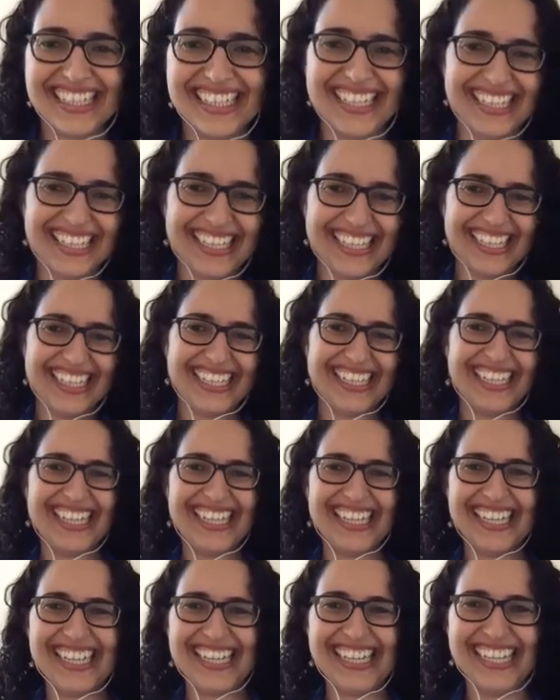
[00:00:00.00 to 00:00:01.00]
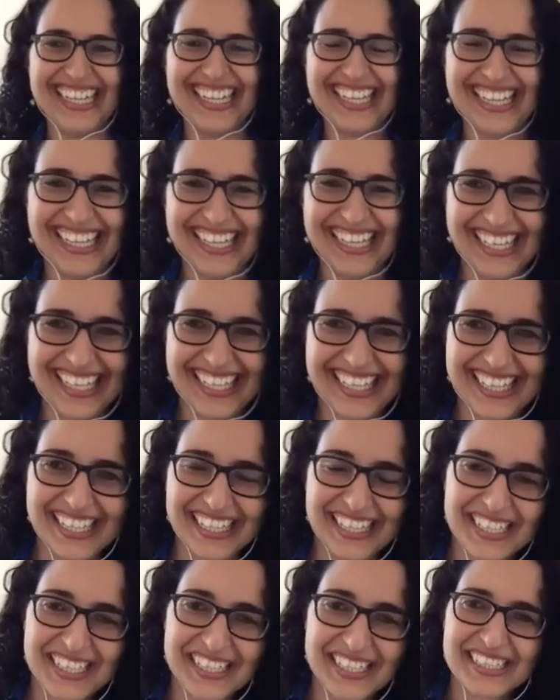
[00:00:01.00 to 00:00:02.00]

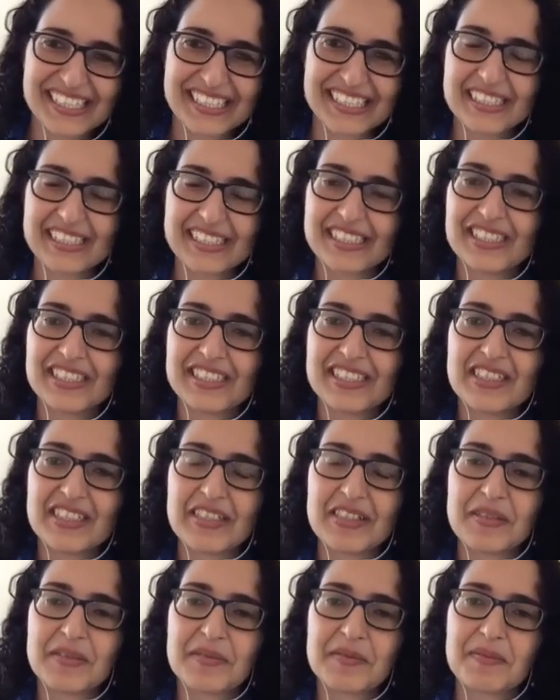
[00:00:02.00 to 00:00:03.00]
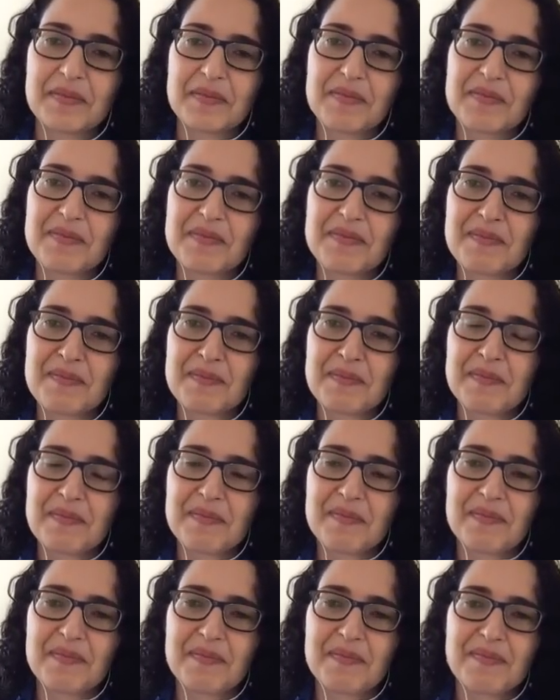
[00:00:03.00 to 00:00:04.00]

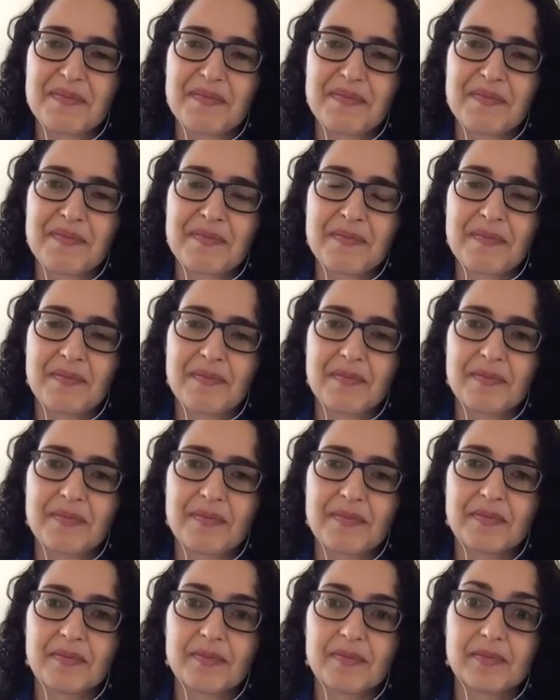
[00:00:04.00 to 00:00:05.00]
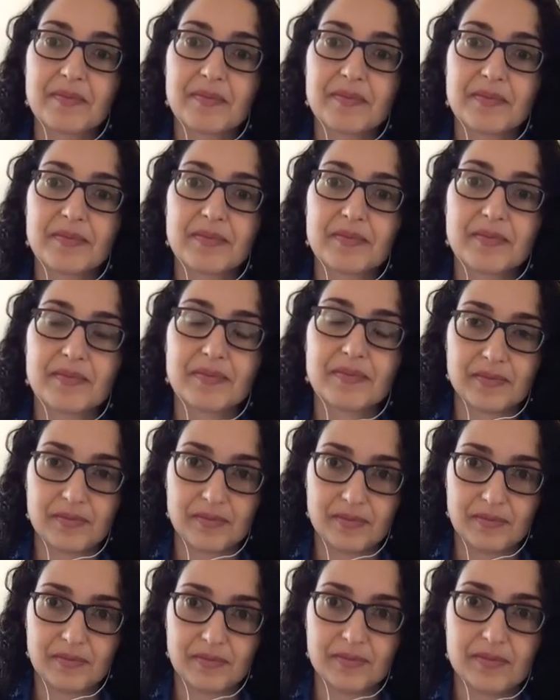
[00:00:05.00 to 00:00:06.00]

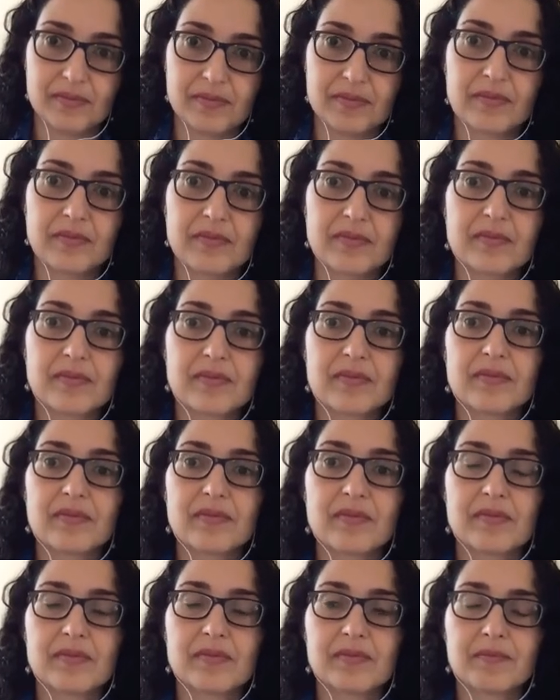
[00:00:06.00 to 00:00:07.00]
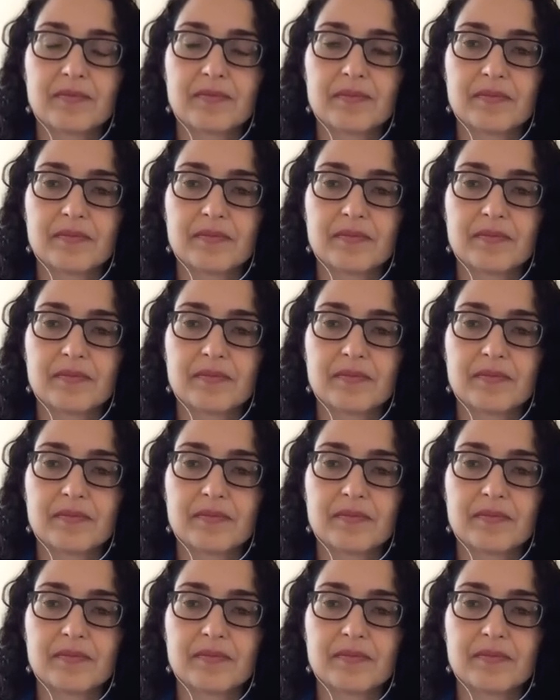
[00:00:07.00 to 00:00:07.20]
[no speech]